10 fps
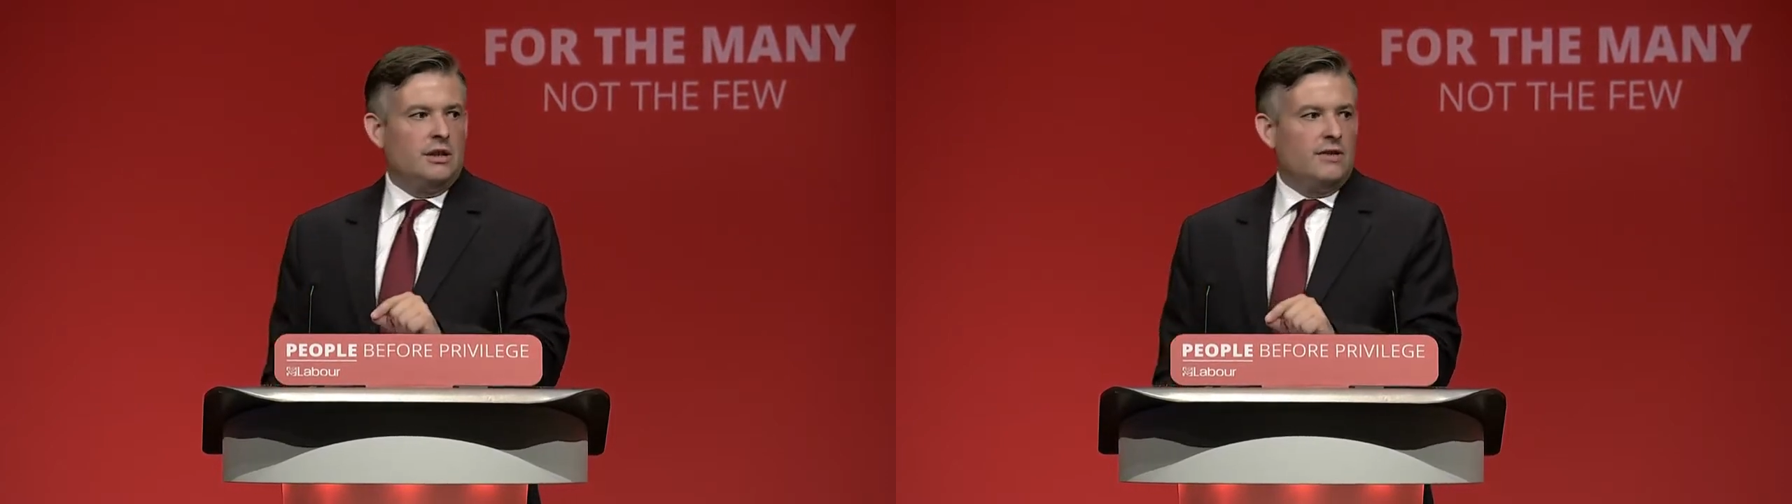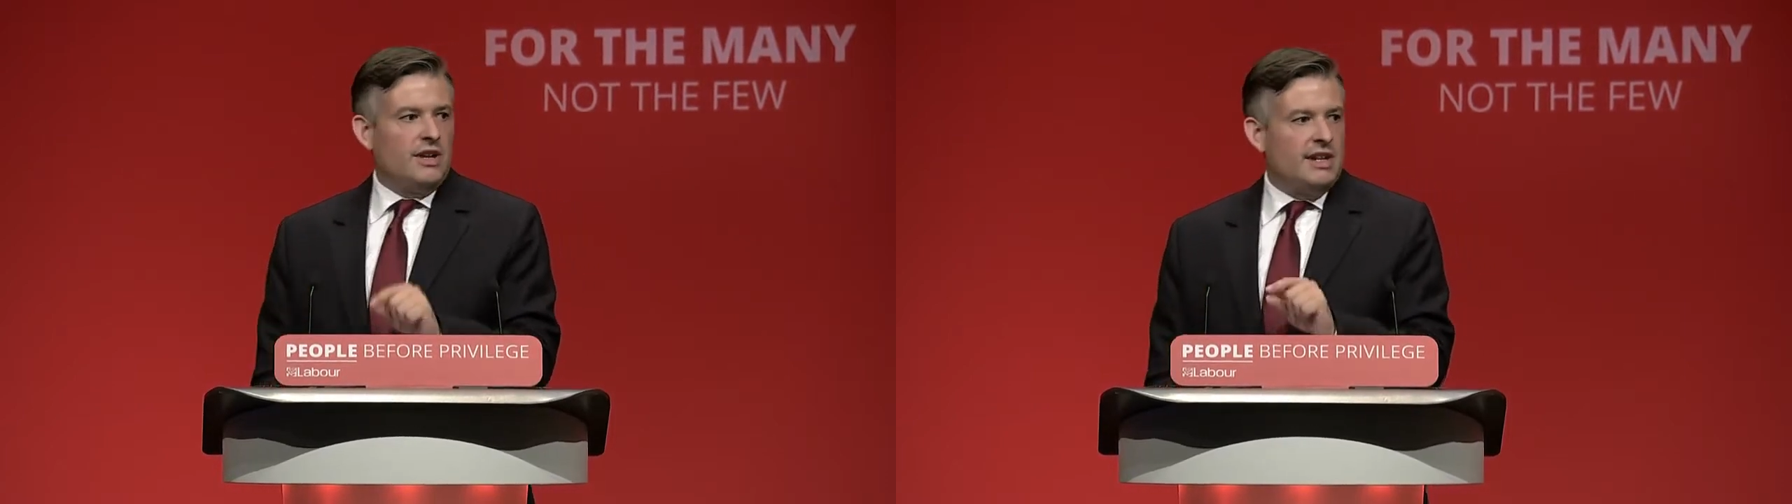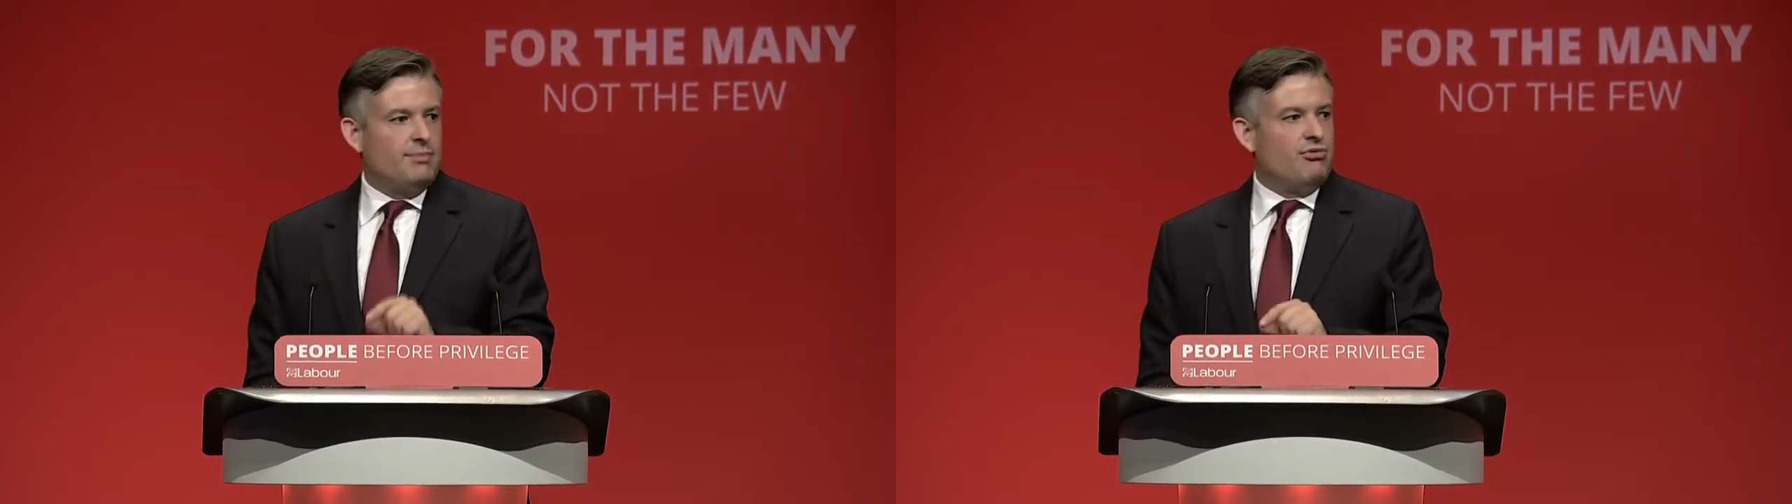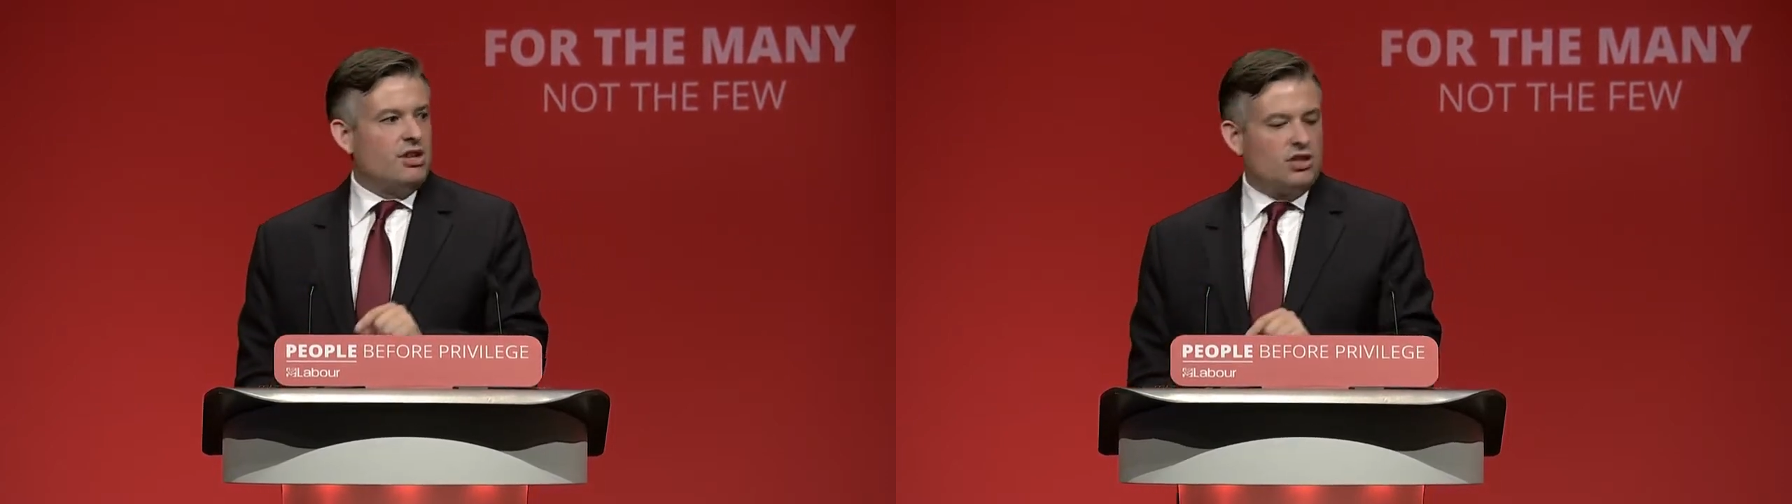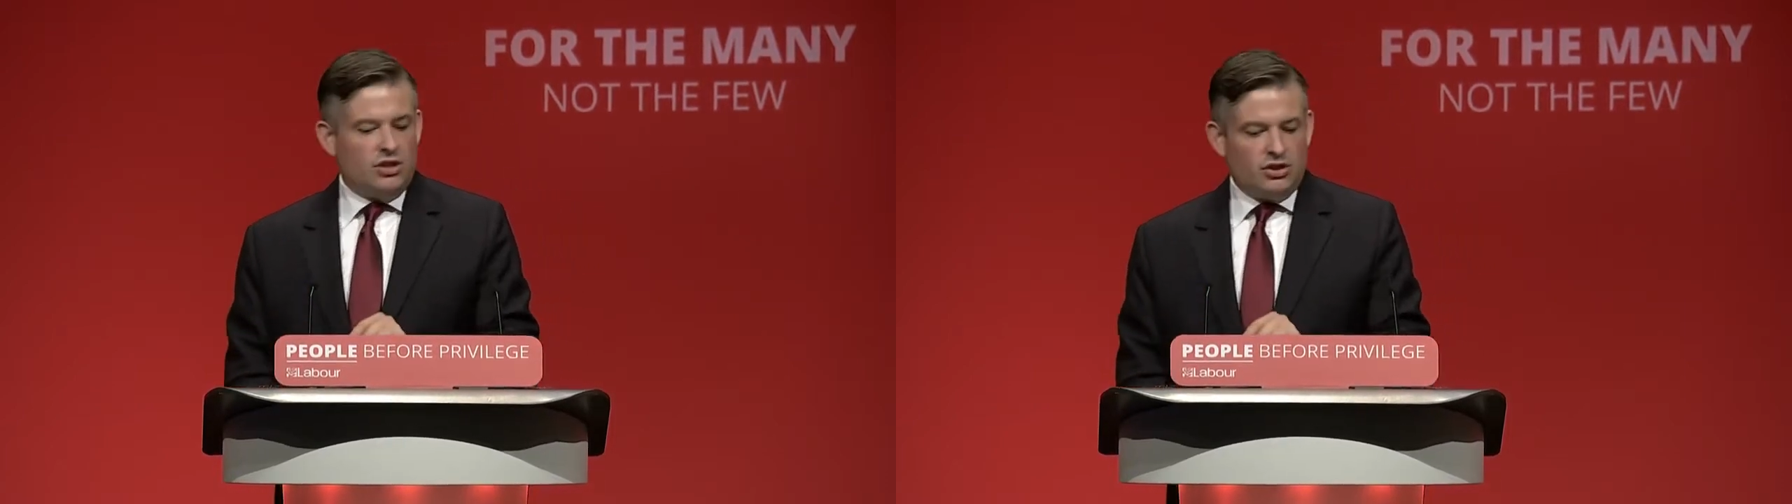for his
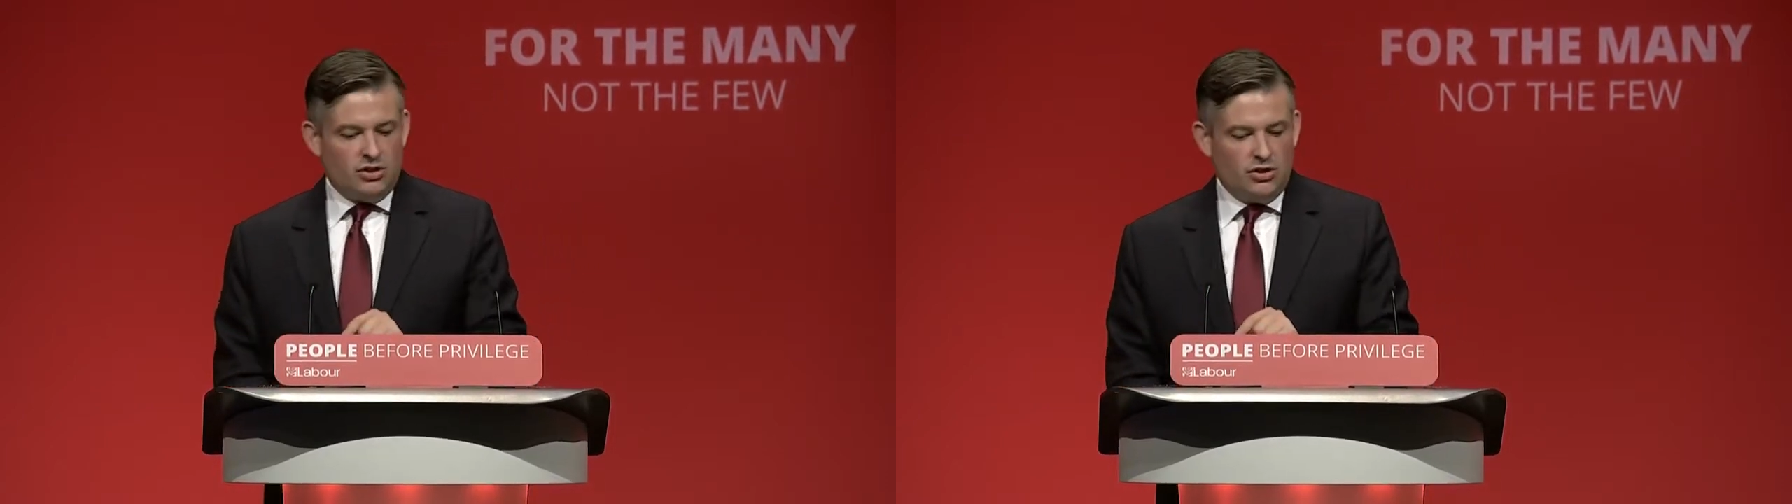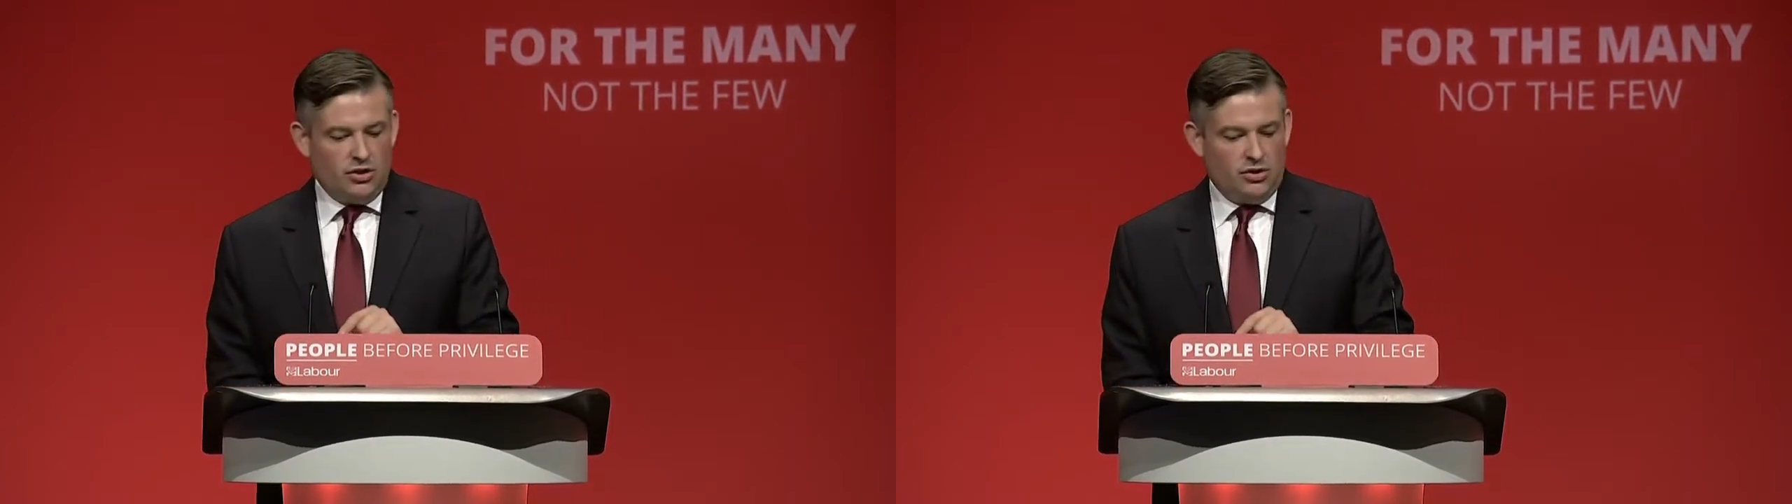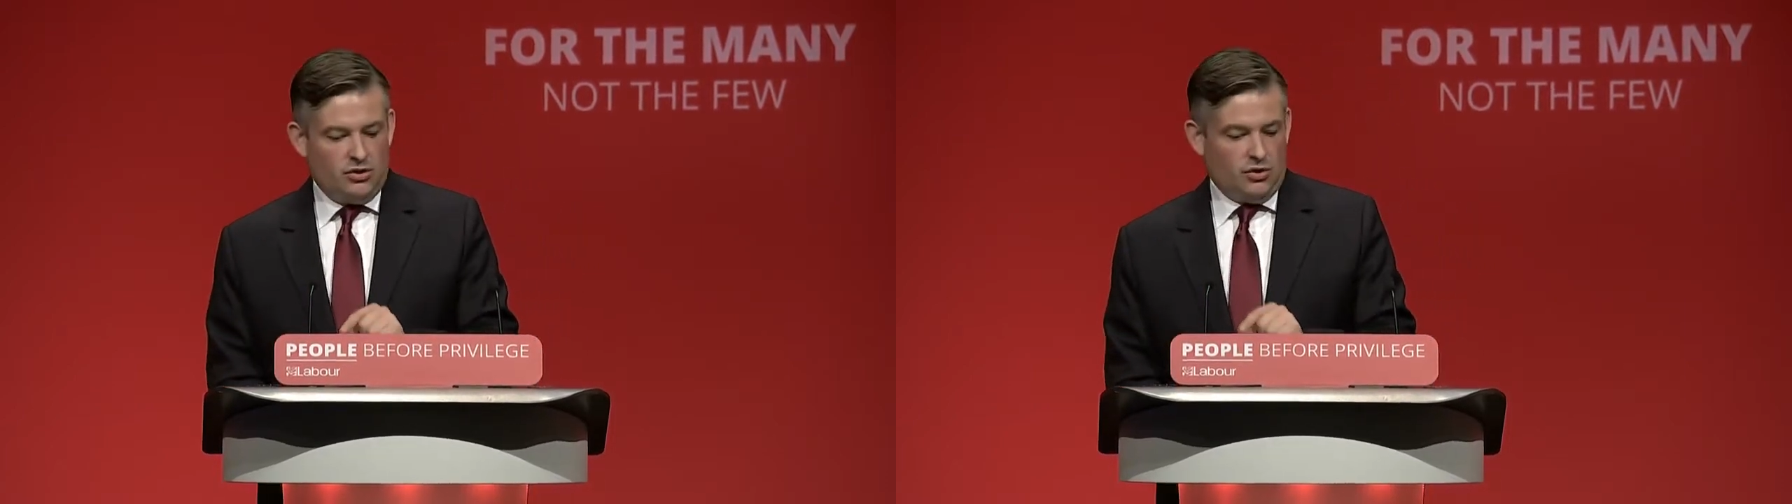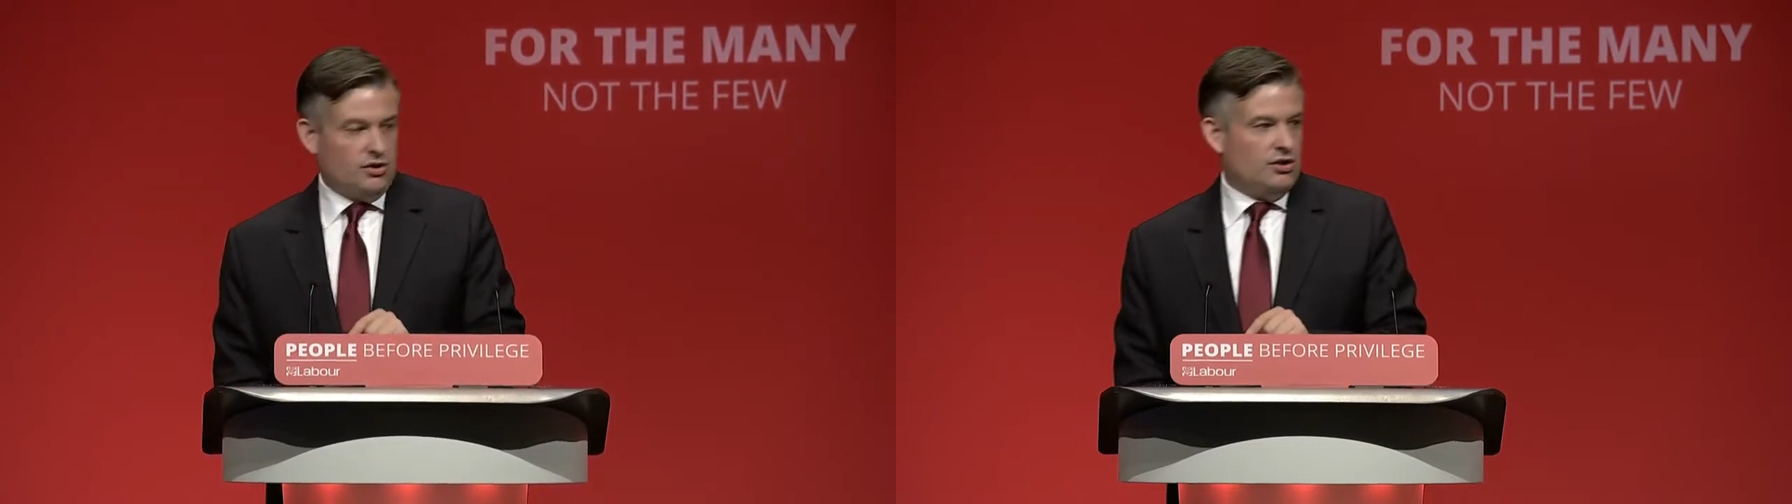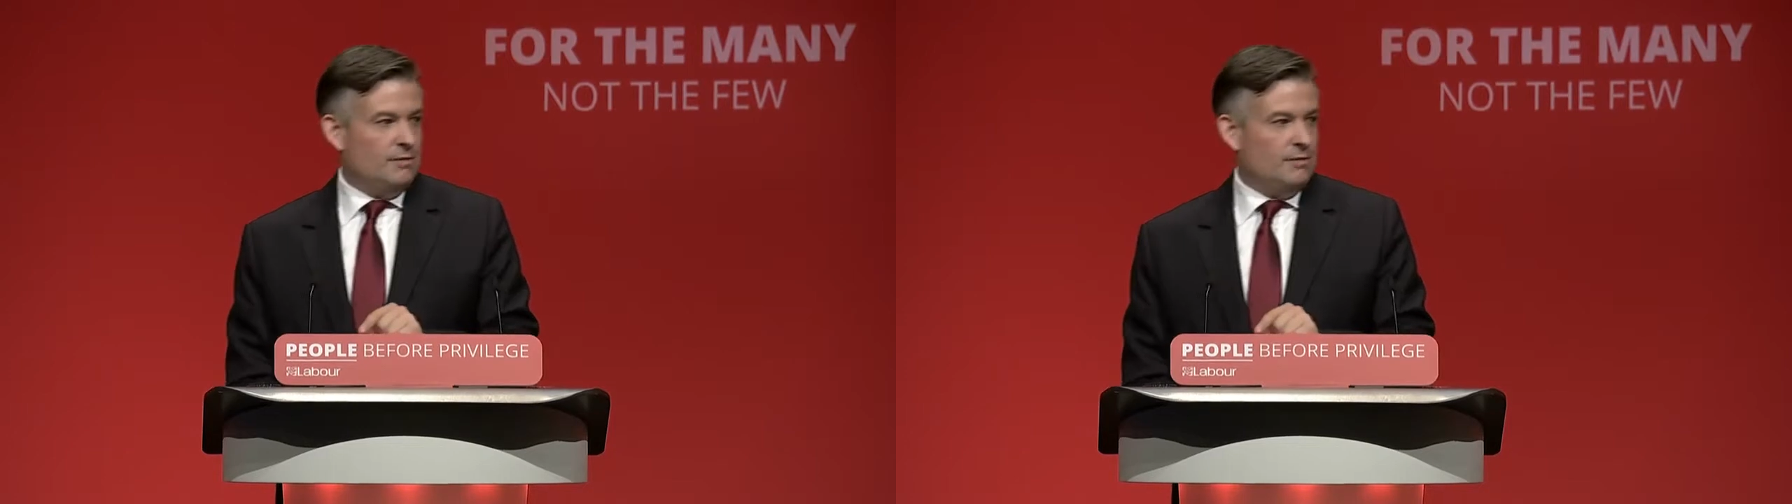precious daughter.